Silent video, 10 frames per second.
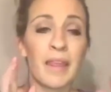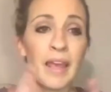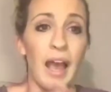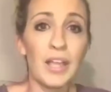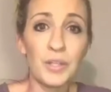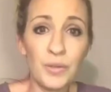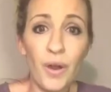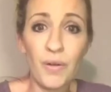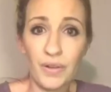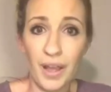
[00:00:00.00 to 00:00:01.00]
You
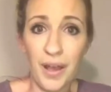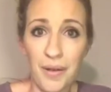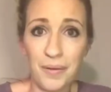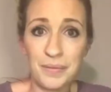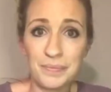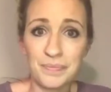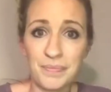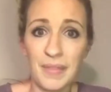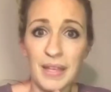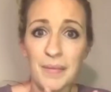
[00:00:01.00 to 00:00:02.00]
don't know
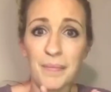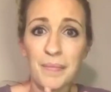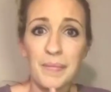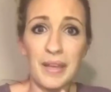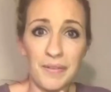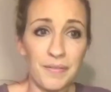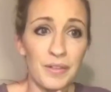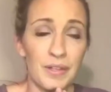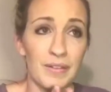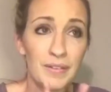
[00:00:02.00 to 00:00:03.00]
if,
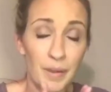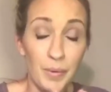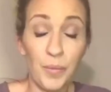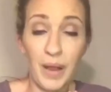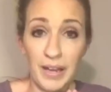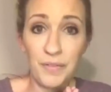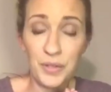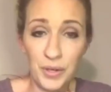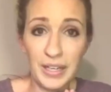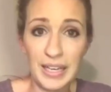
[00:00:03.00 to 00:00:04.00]
number one, if
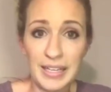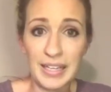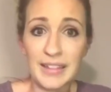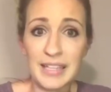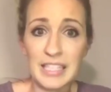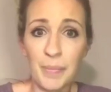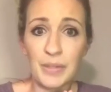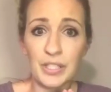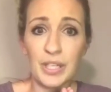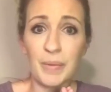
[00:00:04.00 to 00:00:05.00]
you're going to need this
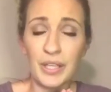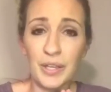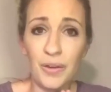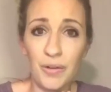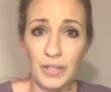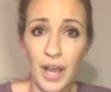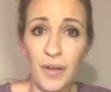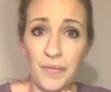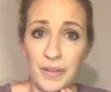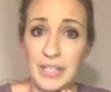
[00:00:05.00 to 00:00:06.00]
opportunity, but you don't know
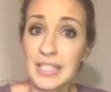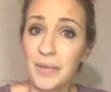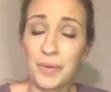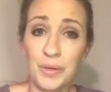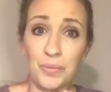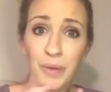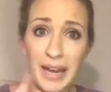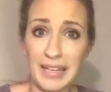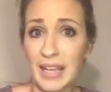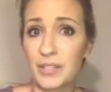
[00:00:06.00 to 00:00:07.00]
if there's someone right
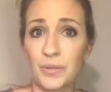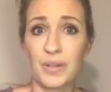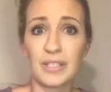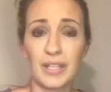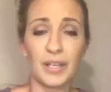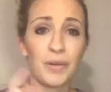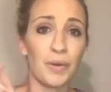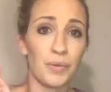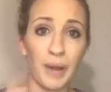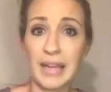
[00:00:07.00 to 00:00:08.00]
next door to you
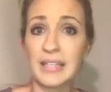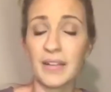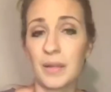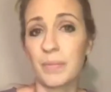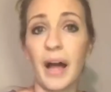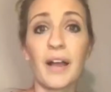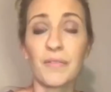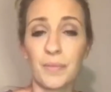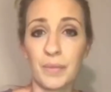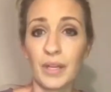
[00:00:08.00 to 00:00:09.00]
or right down the block
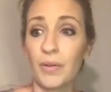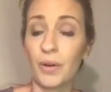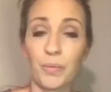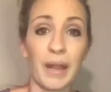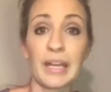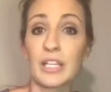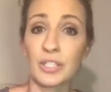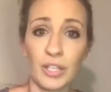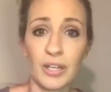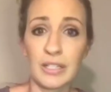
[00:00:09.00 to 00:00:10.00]
from you or right in
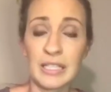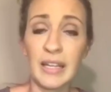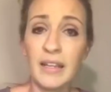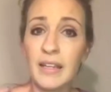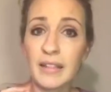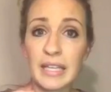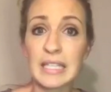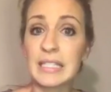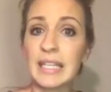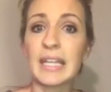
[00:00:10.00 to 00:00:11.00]
church that is
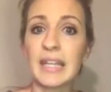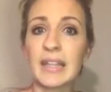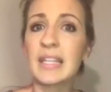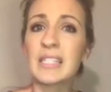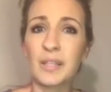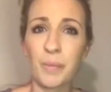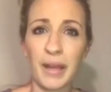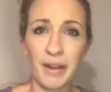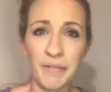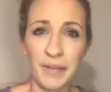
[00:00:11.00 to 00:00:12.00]
needing this the way
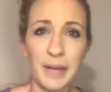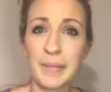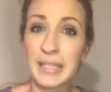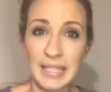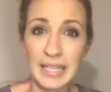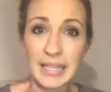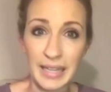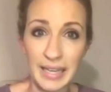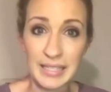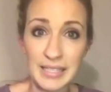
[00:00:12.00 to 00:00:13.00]
our family needed
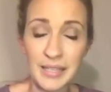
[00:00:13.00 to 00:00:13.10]
this.